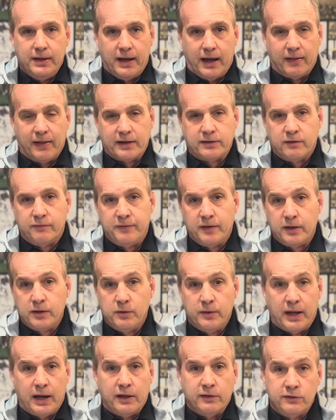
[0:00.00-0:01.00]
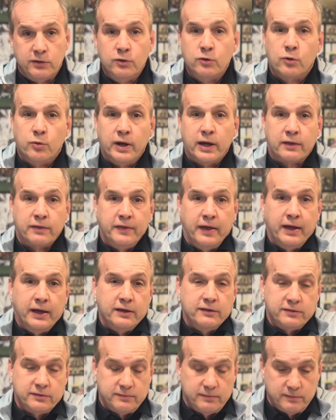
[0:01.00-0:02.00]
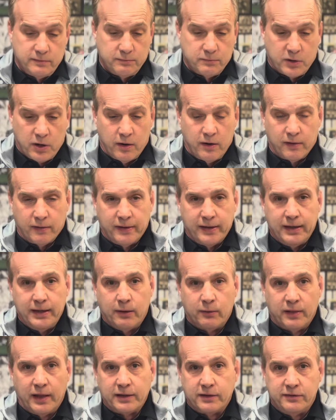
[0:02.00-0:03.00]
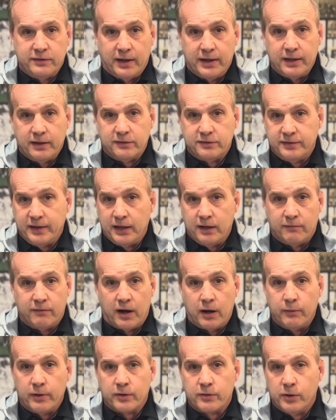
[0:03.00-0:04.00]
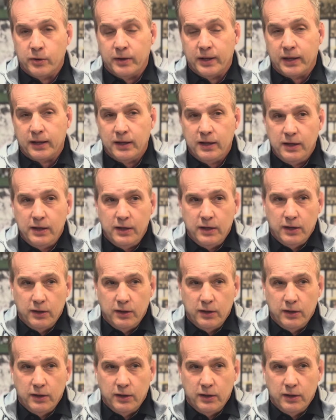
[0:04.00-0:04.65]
I'd like to fill you in on two quick things currently. I would like to tell you the state of our recruiting.